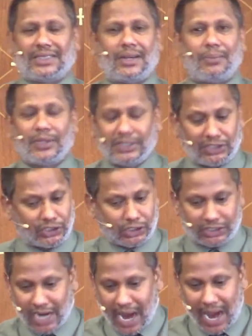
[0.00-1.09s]
please, church,
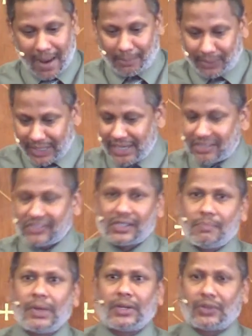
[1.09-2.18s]
please commit to